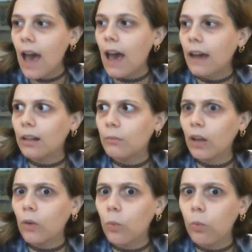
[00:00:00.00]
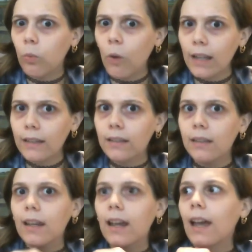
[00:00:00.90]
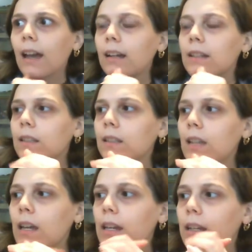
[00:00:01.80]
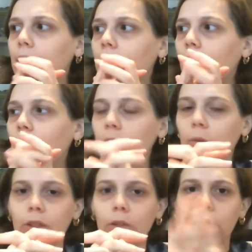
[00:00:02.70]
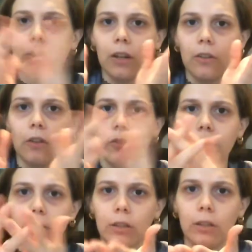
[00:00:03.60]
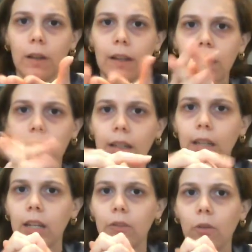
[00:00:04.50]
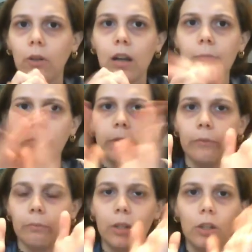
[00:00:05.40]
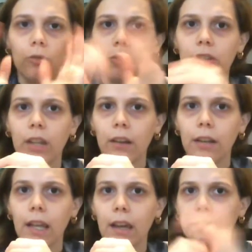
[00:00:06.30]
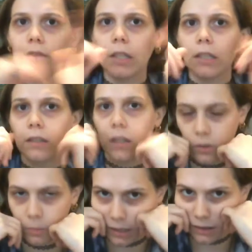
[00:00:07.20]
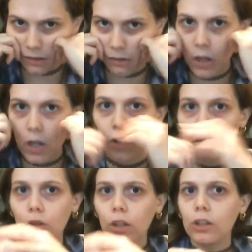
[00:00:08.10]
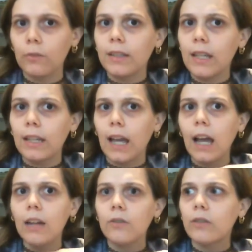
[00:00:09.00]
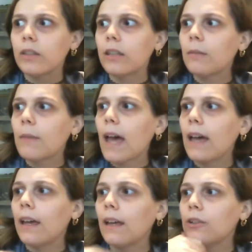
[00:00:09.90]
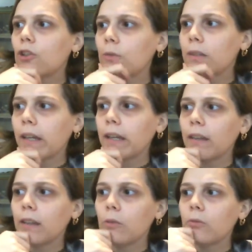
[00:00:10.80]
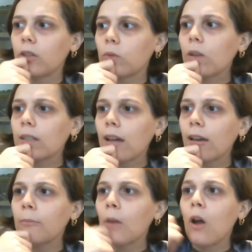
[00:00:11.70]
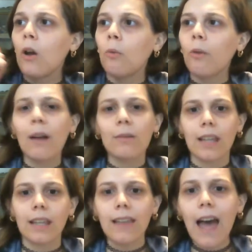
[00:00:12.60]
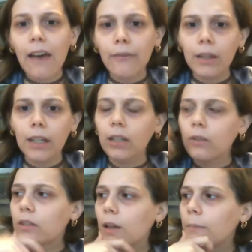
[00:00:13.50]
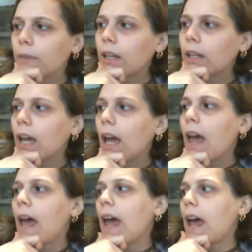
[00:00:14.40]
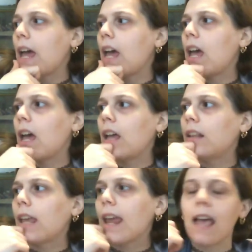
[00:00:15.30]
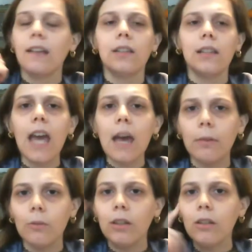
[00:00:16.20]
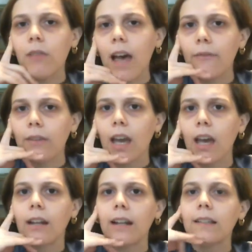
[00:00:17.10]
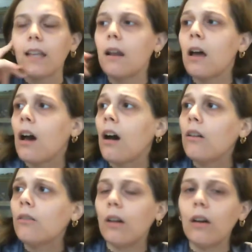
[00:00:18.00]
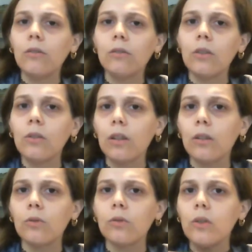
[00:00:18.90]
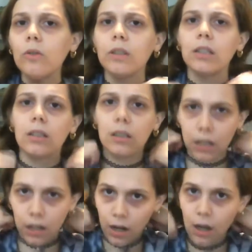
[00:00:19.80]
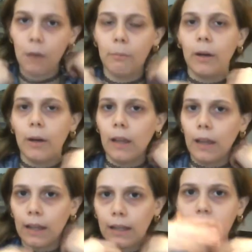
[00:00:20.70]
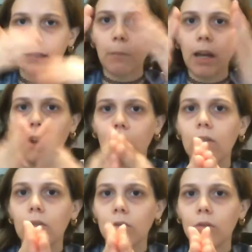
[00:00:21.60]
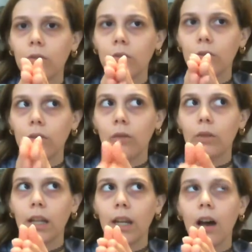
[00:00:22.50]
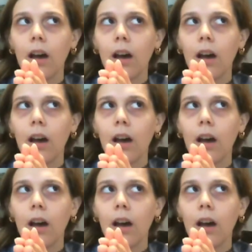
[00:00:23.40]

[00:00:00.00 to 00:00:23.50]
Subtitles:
And I'm like, what? Because, like, I was always so scared of ghosts, especially as, like, a kid growing up. I was a huge scaredy cat and everything scared me and stuff. So, like, she was saying that I used to see him, and she was saying that there was this one time where I was, like, laughing or something, and they asked, Gabby, what are you laughing at? And I said, oh, Uncle Tony is here. But, because my Uncle Tony,